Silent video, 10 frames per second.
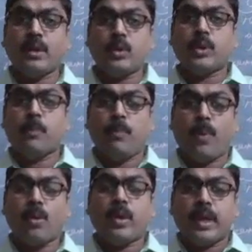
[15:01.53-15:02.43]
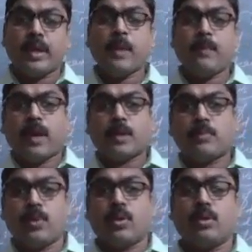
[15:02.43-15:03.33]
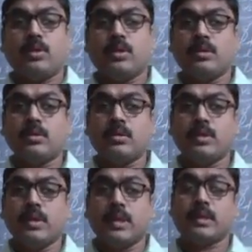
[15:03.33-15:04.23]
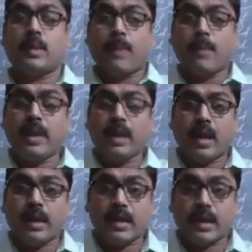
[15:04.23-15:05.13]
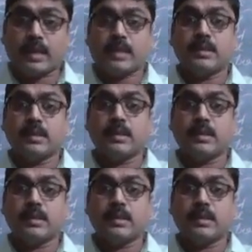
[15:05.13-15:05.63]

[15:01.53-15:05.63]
to impound any passport in the public interest,